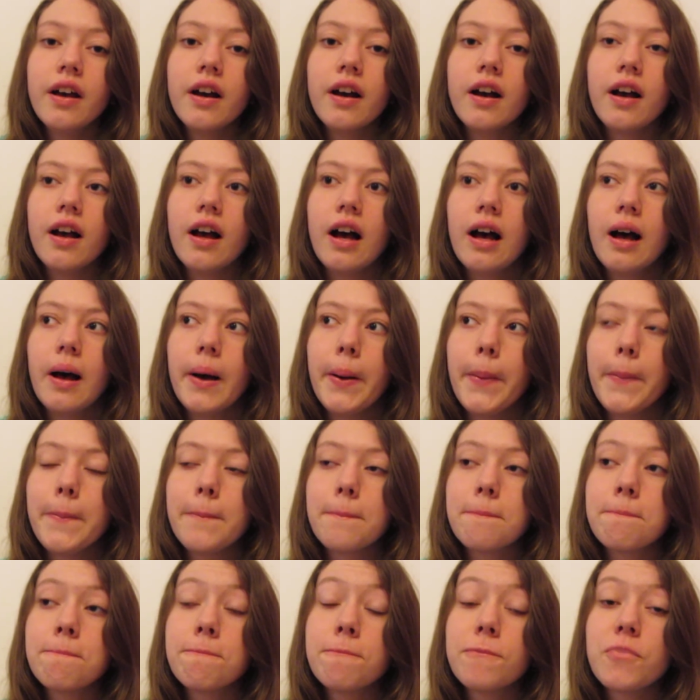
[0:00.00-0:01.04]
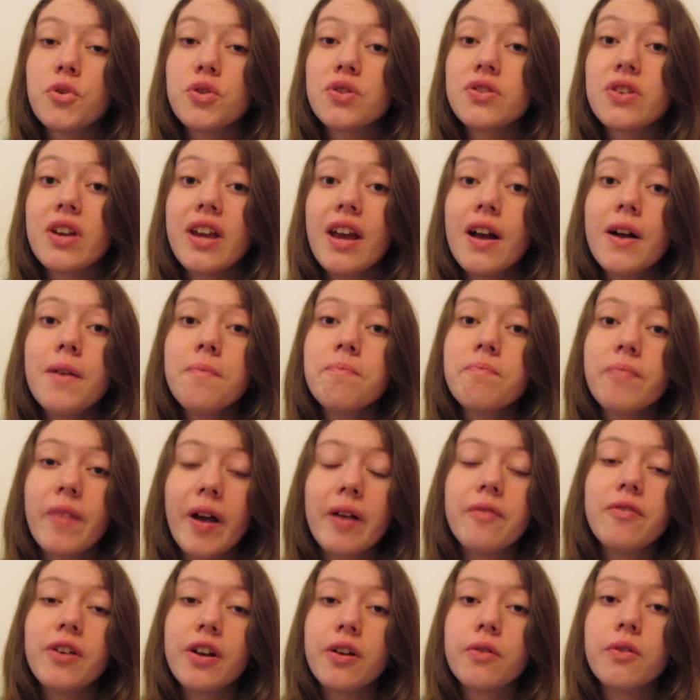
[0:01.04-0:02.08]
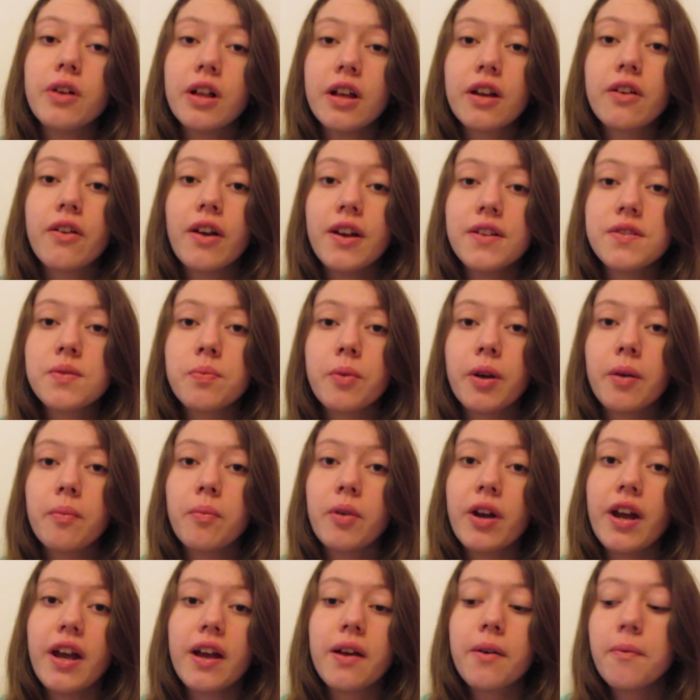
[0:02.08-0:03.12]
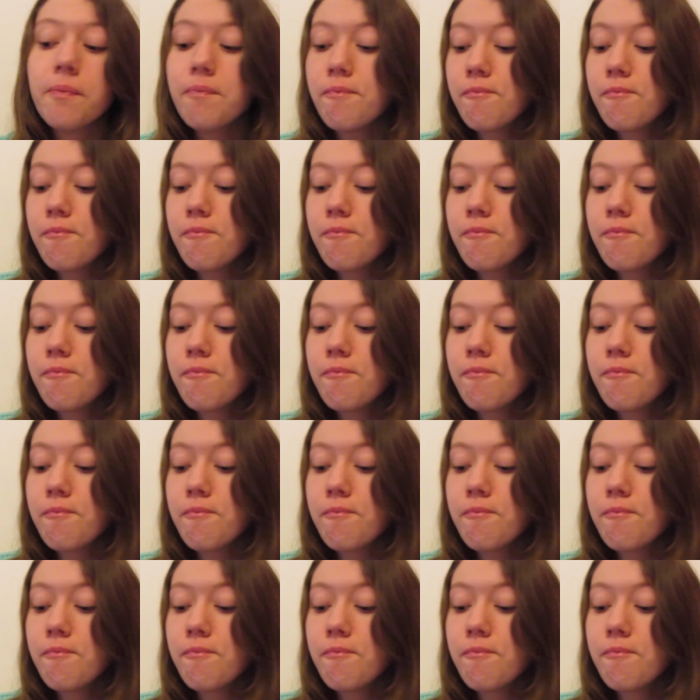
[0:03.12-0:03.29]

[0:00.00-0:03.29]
um, so yeah i've had a really great spring break